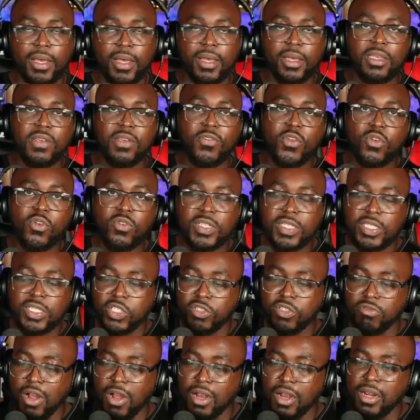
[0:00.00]
If you're
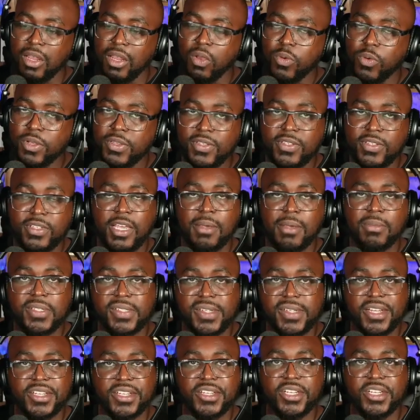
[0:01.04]
struggling with same
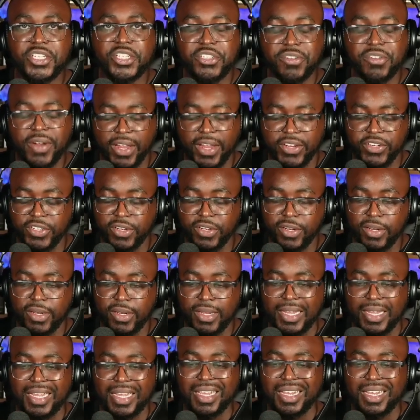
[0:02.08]
sex attraction,
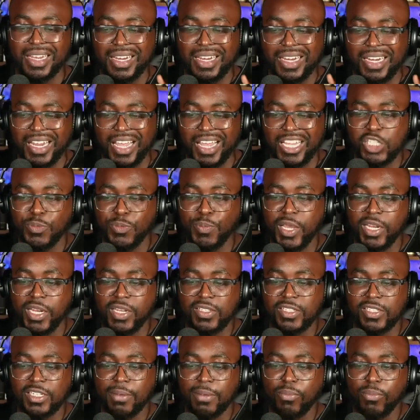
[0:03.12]

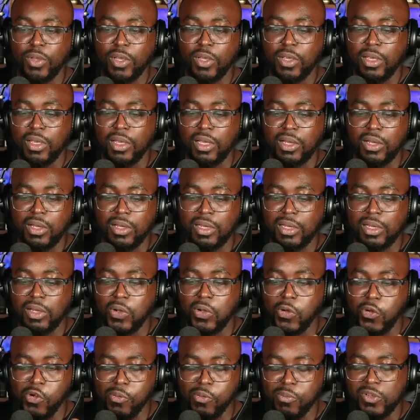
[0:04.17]
lesbianism,
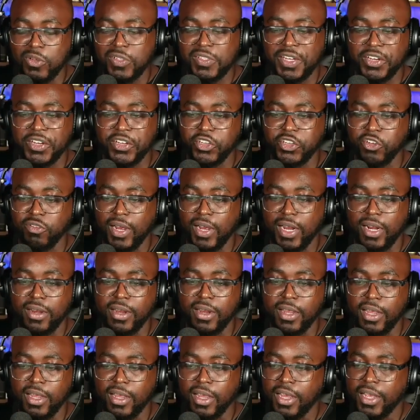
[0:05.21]

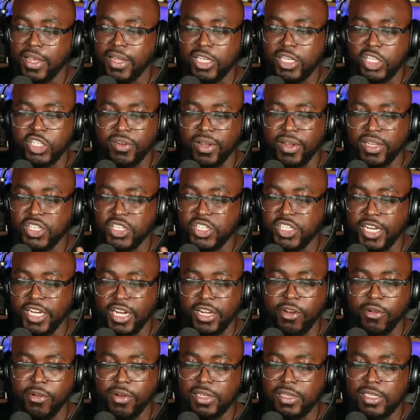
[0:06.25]
homosexuality,
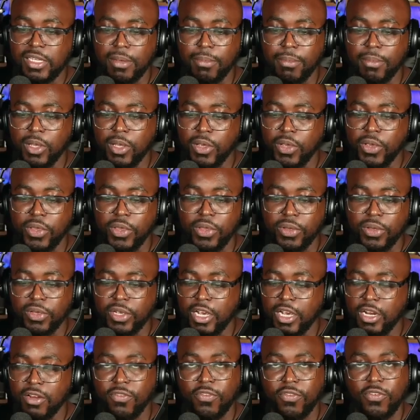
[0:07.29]
transgenderism,
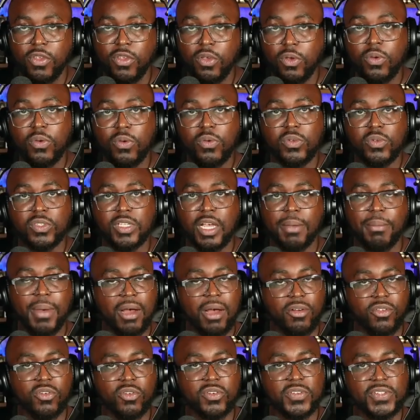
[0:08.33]
confused
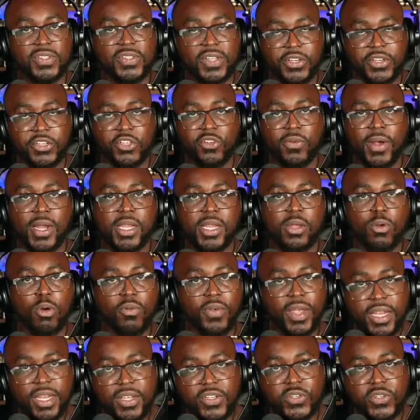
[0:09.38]
about your sexuality of
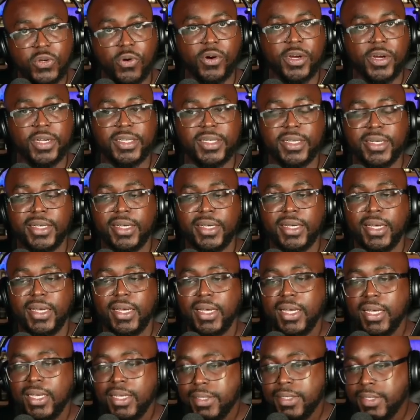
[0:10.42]
any sort,
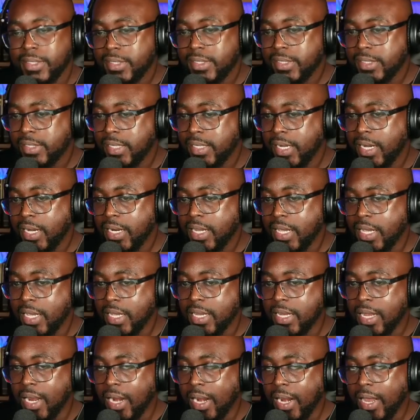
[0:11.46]
study
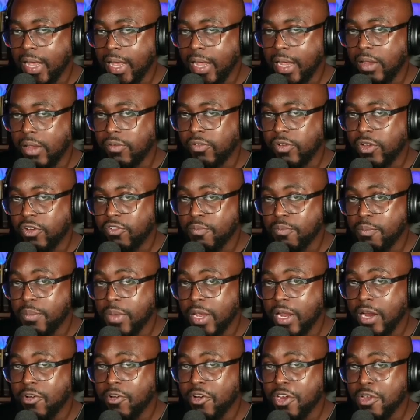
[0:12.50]
the life of
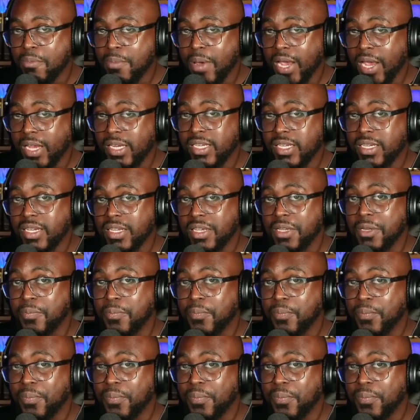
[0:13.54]
Mary Magdalene.